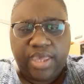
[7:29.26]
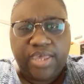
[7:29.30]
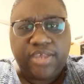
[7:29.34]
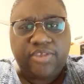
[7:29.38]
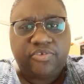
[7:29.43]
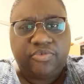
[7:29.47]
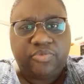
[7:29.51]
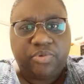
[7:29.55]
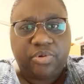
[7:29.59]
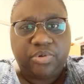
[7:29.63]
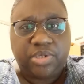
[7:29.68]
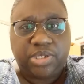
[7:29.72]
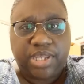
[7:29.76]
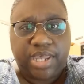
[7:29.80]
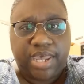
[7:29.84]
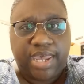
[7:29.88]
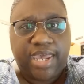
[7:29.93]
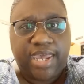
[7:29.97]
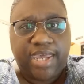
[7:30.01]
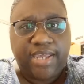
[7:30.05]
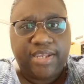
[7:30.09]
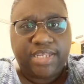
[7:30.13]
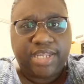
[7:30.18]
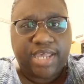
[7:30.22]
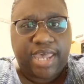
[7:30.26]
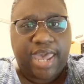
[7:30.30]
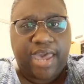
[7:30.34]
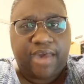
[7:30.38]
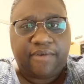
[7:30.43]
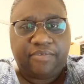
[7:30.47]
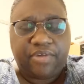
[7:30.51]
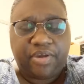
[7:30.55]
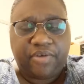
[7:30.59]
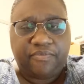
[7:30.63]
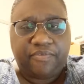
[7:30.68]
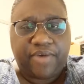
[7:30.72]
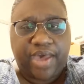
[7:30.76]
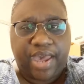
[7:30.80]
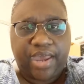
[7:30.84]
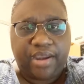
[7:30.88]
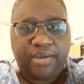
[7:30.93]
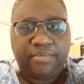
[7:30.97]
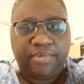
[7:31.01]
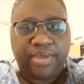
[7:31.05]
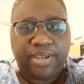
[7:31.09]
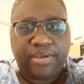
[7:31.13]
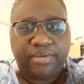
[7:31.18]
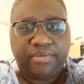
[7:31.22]
it's routine to have your
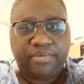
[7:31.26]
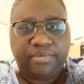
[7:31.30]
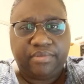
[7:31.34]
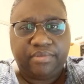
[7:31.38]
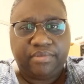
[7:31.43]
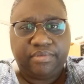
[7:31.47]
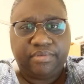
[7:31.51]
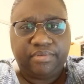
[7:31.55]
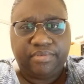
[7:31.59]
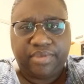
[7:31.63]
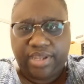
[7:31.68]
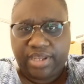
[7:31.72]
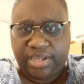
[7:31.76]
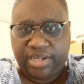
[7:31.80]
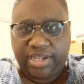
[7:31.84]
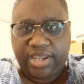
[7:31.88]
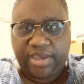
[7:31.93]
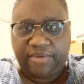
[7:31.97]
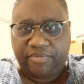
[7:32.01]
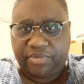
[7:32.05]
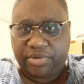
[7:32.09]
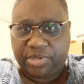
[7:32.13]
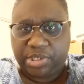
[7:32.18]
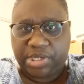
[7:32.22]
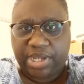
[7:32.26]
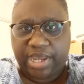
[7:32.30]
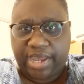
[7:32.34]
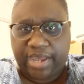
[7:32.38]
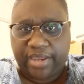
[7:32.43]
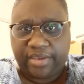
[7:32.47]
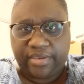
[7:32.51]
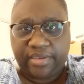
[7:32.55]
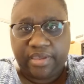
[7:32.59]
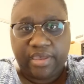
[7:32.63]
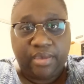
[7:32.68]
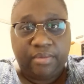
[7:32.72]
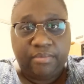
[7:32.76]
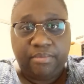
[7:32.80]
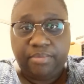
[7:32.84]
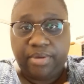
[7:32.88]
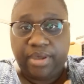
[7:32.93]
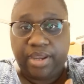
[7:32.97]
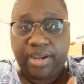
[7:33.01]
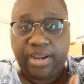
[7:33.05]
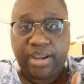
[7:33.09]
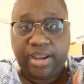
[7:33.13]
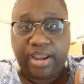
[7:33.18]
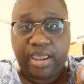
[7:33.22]
vitamin D level checked.
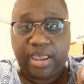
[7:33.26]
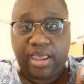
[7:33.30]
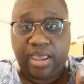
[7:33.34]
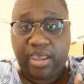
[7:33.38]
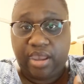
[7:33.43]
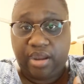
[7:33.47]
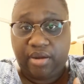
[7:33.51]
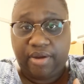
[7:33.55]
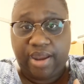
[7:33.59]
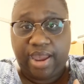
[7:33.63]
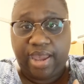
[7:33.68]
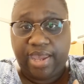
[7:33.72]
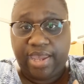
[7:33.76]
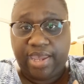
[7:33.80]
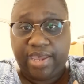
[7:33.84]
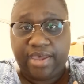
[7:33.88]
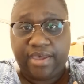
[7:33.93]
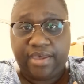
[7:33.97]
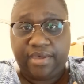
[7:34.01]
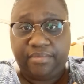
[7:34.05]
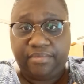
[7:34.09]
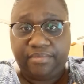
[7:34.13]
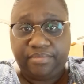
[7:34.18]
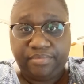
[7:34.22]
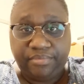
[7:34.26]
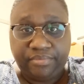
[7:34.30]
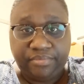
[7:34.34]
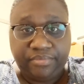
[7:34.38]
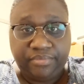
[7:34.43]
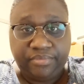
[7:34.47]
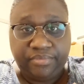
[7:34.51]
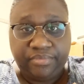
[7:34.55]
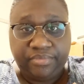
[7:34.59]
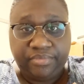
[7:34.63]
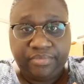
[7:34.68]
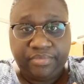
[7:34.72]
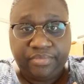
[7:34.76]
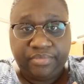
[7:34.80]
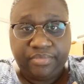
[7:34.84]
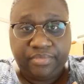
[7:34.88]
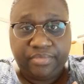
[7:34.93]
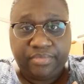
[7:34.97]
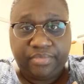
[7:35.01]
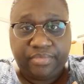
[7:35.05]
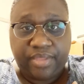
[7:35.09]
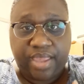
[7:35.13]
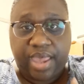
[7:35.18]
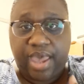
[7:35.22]
But here I am.
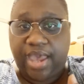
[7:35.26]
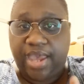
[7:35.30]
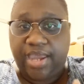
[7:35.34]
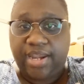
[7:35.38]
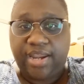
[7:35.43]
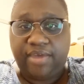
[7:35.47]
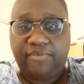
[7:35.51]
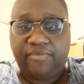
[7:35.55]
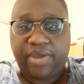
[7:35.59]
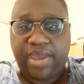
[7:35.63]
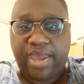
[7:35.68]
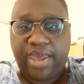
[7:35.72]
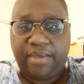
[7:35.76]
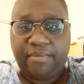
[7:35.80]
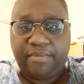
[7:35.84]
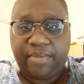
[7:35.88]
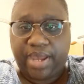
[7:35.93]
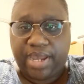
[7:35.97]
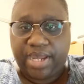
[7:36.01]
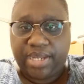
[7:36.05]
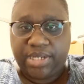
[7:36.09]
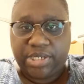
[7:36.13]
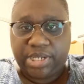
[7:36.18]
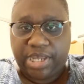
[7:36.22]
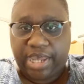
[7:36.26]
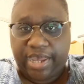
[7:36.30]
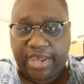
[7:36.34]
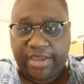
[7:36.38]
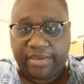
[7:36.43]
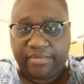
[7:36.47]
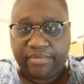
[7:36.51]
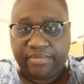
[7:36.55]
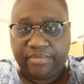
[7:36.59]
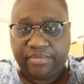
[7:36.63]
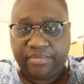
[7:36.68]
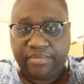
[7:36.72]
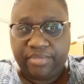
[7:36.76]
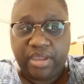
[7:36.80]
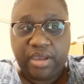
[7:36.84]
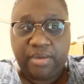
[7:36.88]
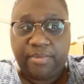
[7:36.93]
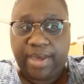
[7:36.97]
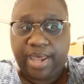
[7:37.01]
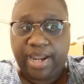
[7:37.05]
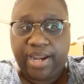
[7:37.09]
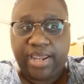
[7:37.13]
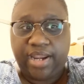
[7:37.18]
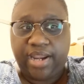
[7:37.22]
I had never had mine checked.
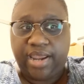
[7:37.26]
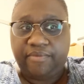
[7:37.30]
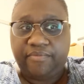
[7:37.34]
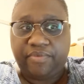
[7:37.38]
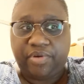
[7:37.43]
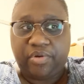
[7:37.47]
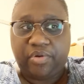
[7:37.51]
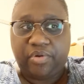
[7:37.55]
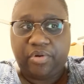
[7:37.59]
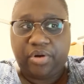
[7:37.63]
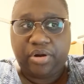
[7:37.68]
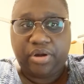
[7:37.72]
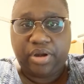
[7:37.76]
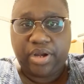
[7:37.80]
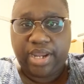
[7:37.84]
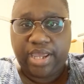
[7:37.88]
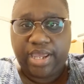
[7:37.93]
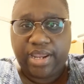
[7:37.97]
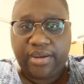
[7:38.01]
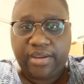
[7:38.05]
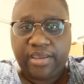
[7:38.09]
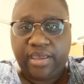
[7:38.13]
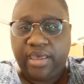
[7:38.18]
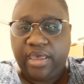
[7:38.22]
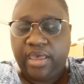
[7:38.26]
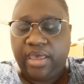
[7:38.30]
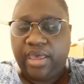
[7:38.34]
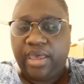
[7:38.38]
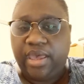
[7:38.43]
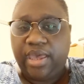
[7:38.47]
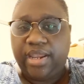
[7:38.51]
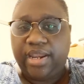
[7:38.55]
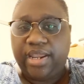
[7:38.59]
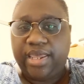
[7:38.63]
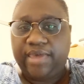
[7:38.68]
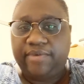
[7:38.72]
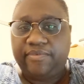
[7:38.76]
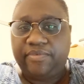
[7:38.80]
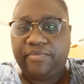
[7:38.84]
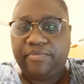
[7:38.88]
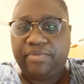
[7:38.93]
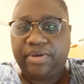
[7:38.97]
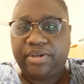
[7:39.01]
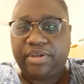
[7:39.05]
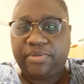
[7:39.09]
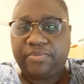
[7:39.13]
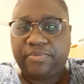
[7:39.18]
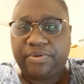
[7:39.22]
Nobody had ever ordered it. And even
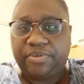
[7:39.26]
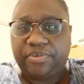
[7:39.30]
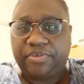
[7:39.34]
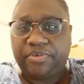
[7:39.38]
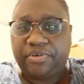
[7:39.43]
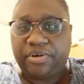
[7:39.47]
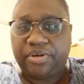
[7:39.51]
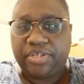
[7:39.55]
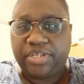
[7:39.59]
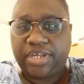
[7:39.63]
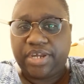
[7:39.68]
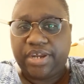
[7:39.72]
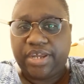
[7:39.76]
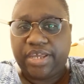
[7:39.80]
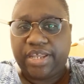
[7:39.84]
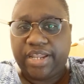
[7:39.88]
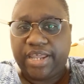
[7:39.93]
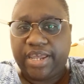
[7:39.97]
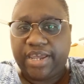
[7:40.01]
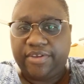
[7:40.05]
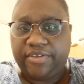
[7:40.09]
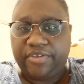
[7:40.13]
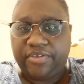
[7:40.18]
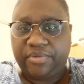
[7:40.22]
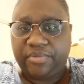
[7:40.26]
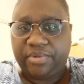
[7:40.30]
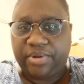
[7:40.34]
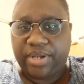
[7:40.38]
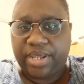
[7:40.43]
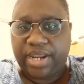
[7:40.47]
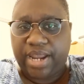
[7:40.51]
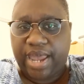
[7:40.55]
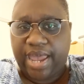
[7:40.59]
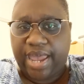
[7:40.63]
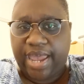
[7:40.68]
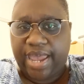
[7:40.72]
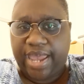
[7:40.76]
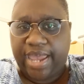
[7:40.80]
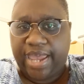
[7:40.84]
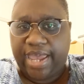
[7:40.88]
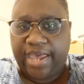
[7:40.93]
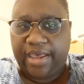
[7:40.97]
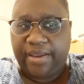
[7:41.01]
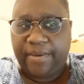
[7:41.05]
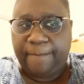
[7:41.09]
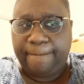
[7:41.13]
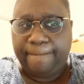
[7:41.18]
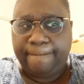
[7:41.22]
with the pituitary gland tumor that I
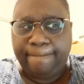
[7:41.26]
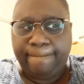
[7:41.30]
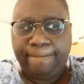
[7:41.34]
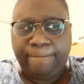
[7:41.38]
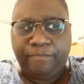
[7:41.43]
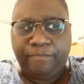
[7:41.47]
had,